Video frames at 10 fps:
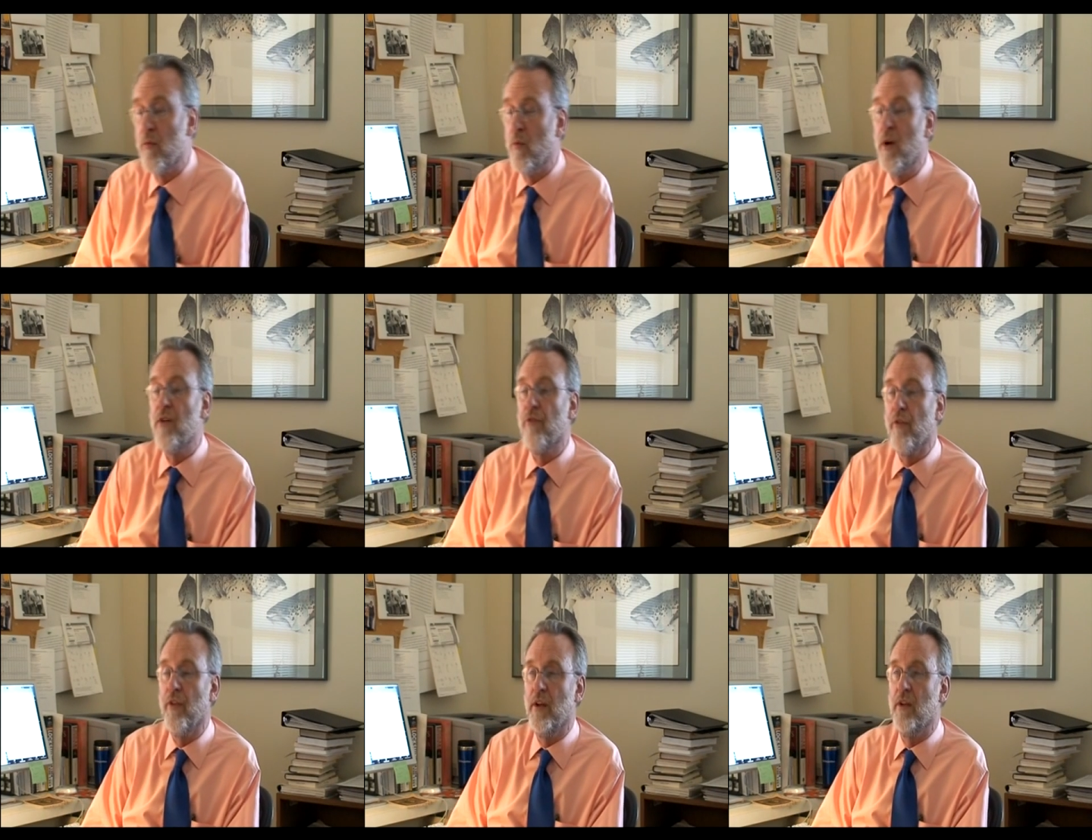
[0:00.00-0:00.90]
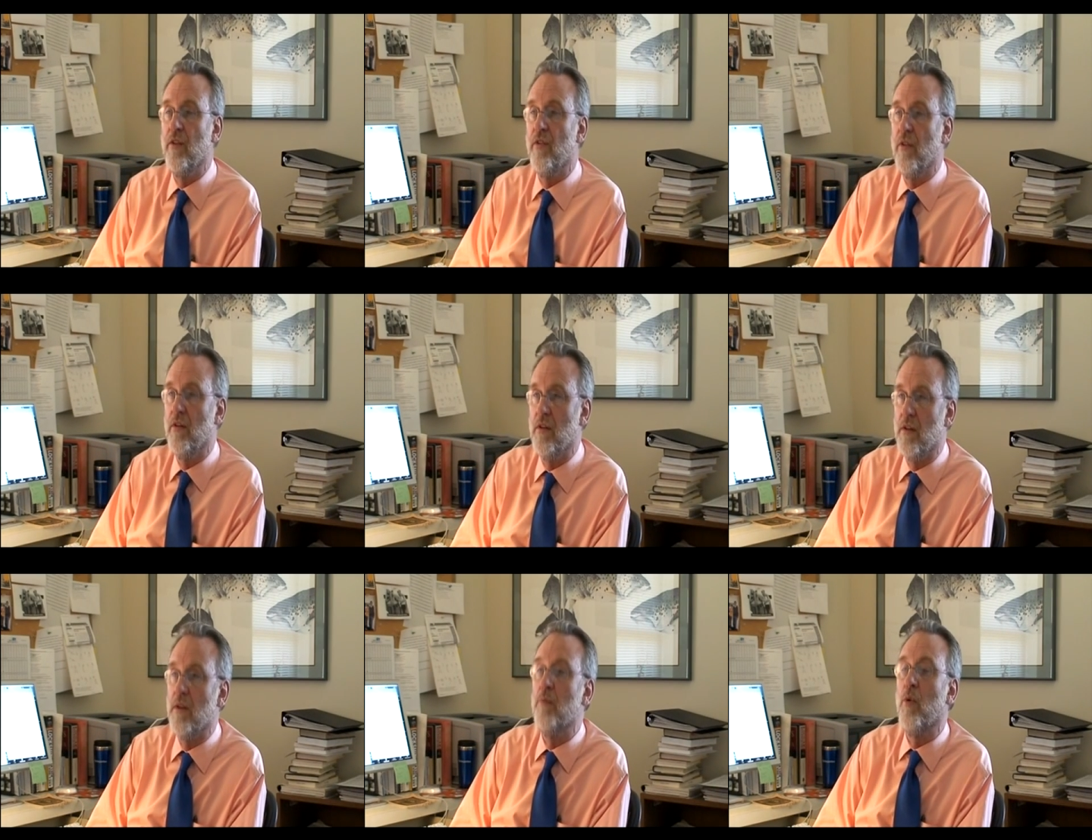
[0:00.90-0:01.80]
wonderful things,
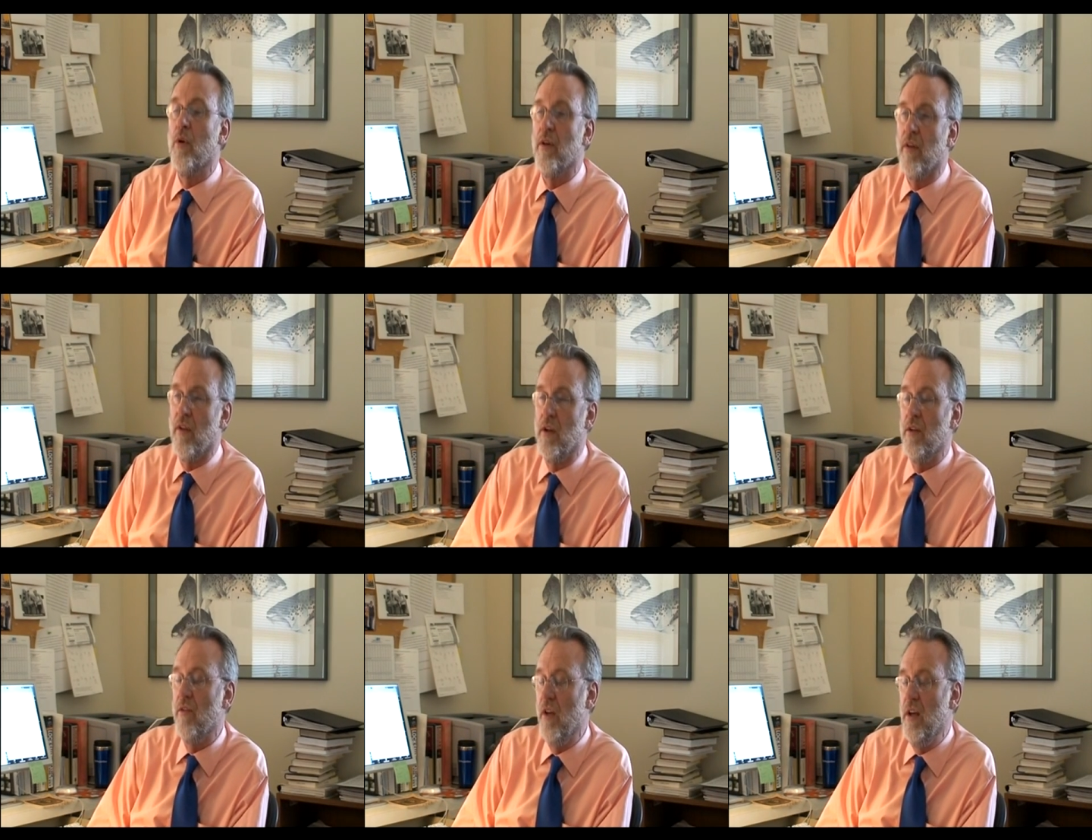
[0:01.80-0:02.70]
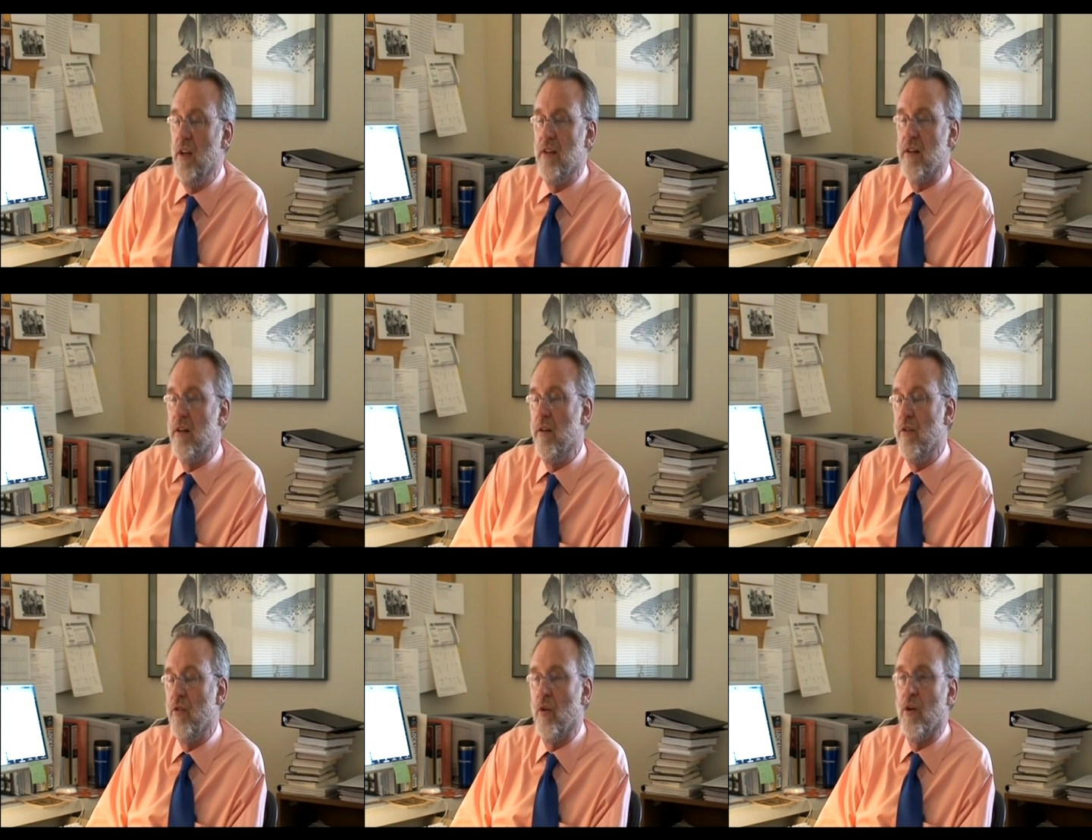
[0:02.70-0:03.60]
the important things that a
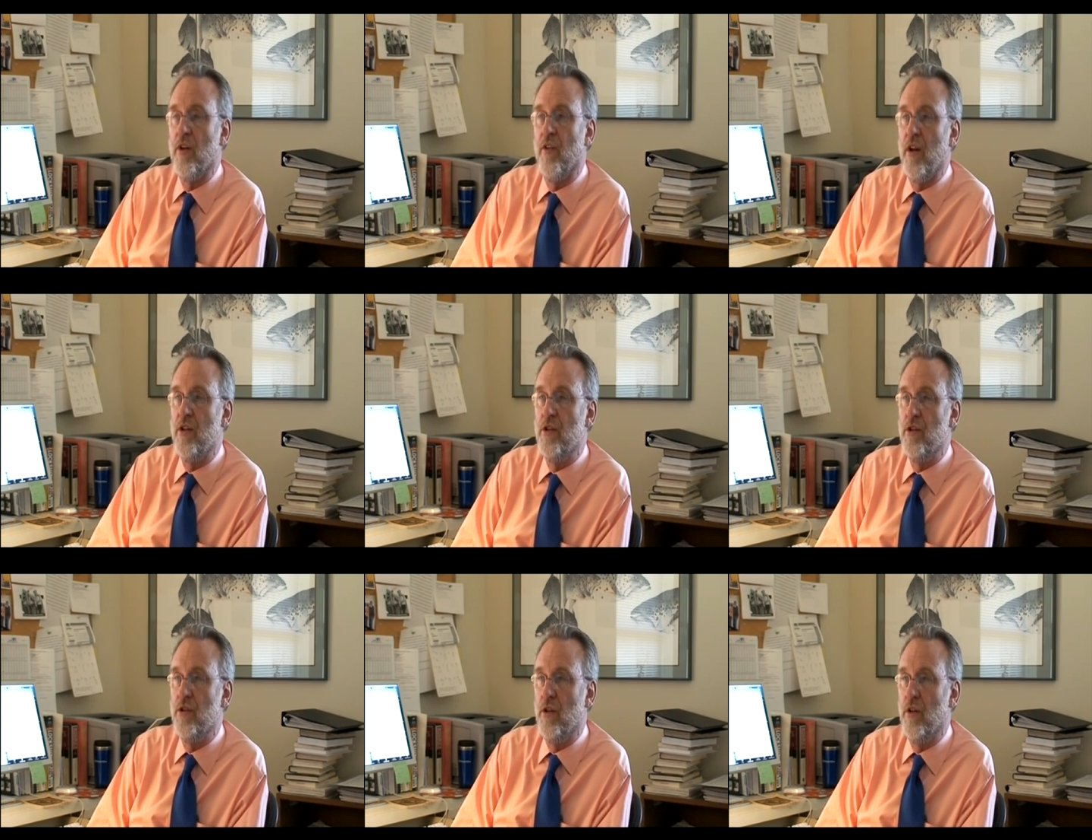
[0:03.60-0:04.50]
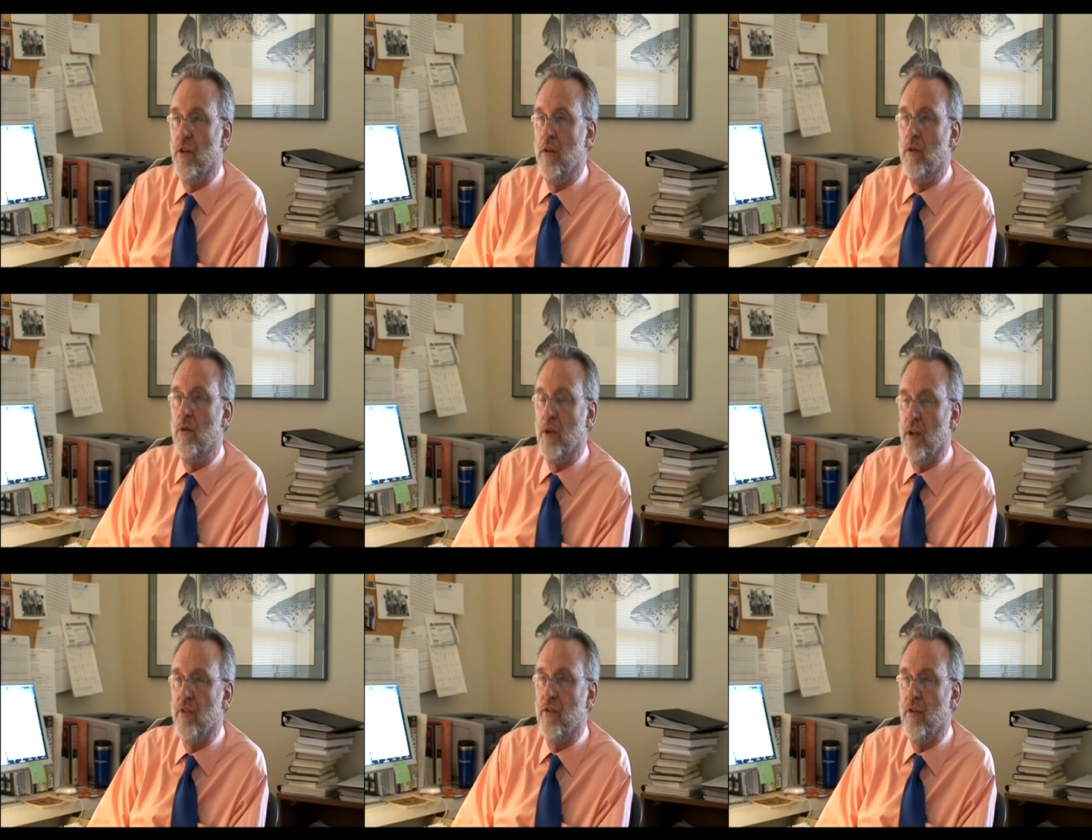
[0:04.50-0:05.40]
news organization should do
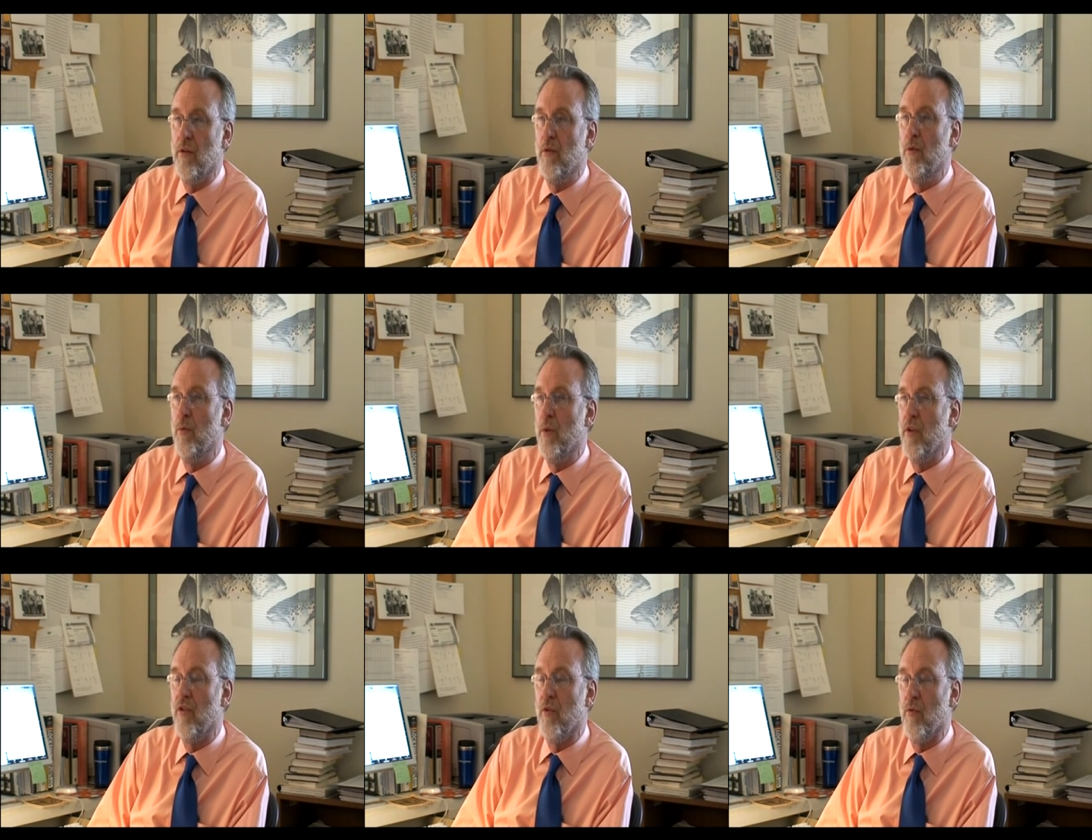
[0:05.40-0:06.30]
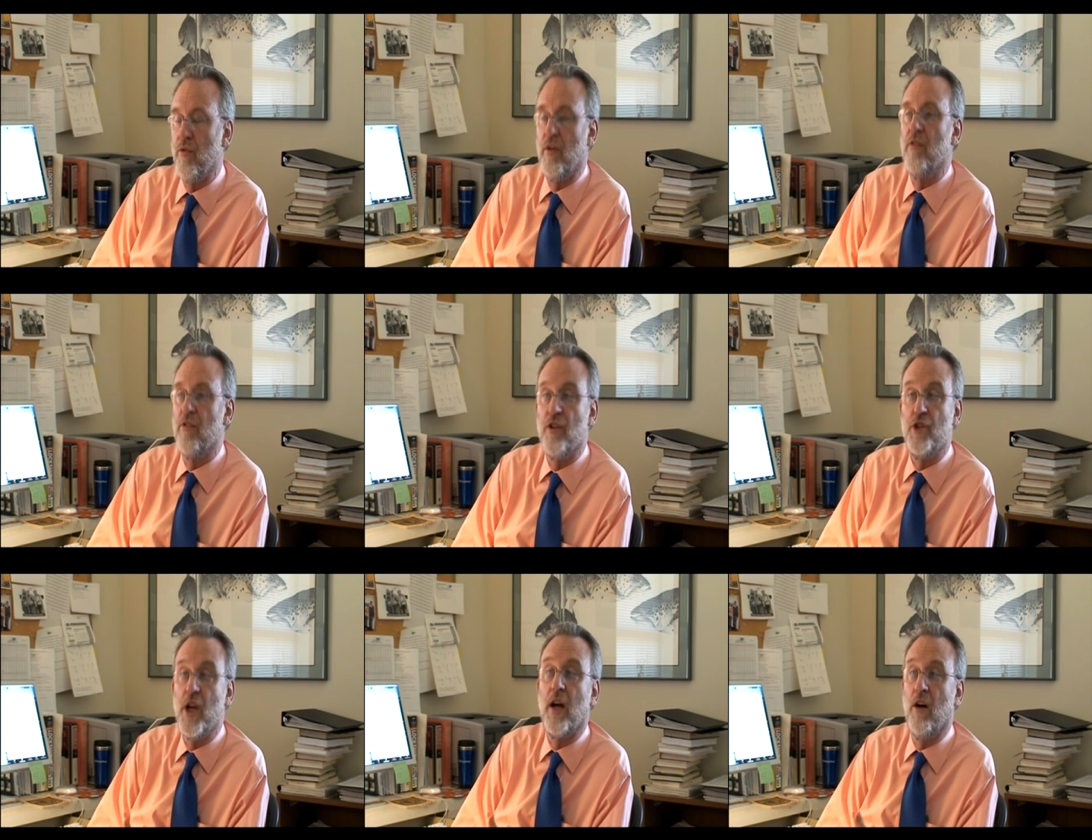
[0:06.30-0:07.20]
is to serve as a
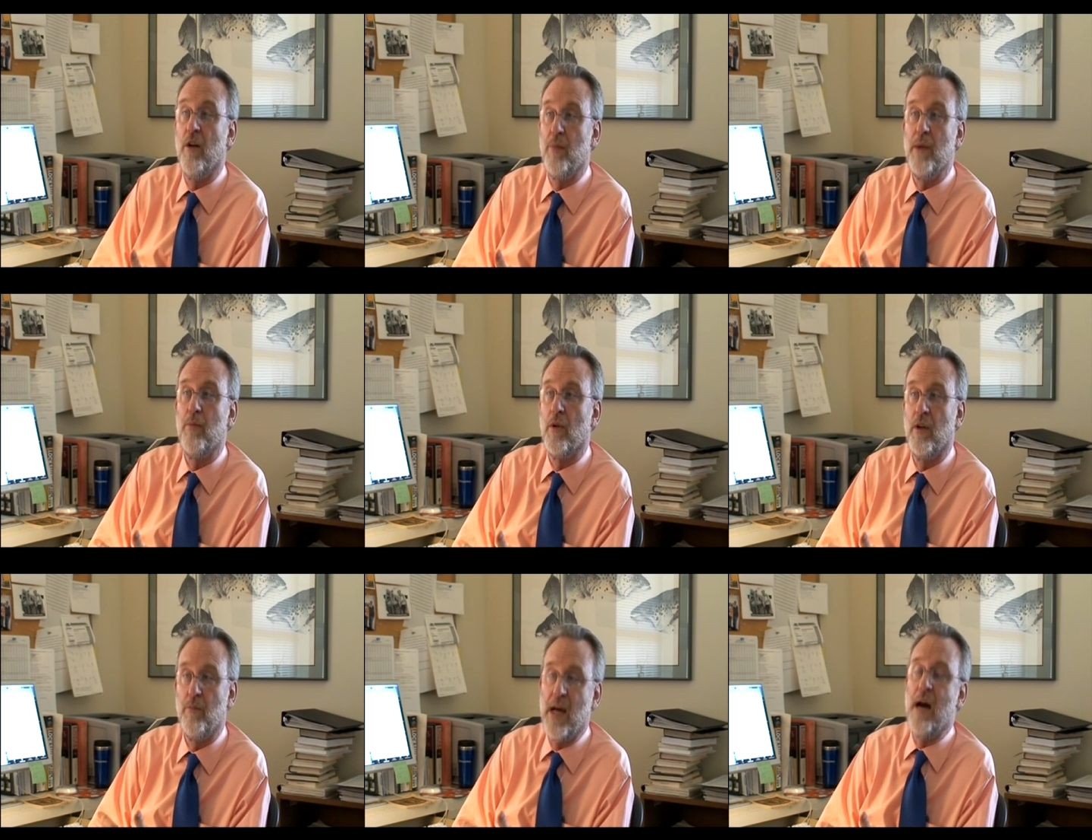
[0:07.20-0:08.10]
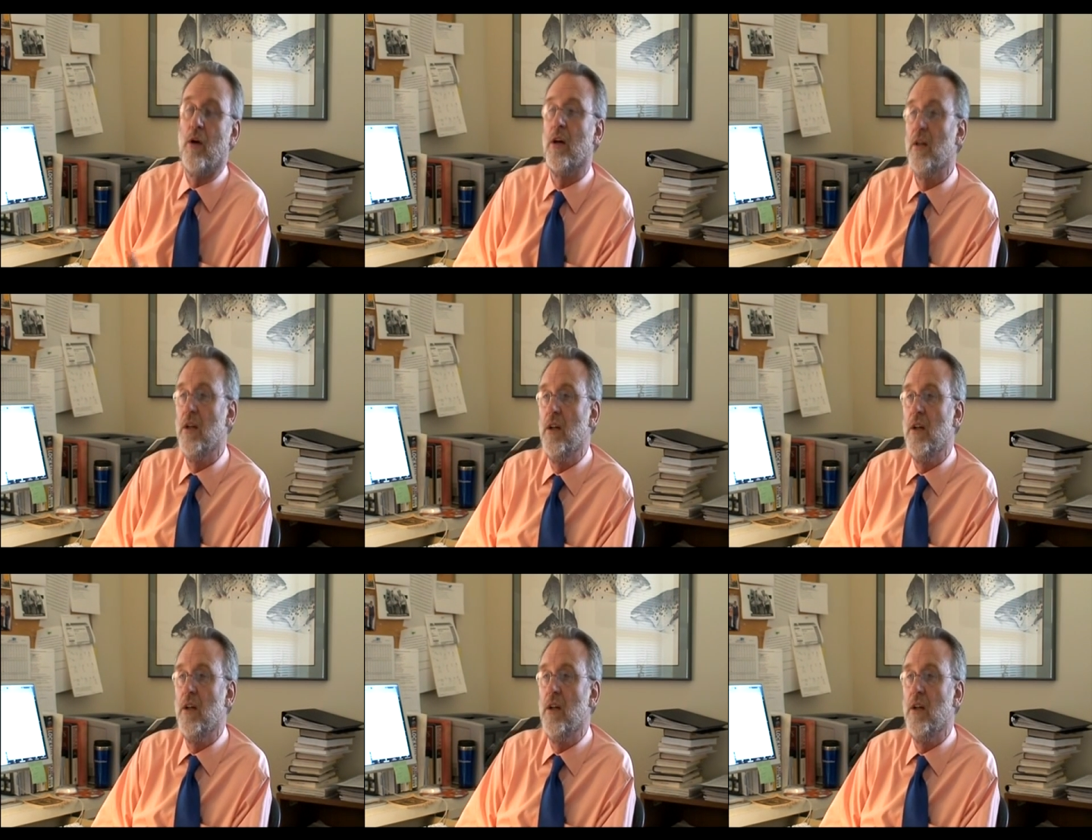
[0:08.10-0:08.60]
check on people in power,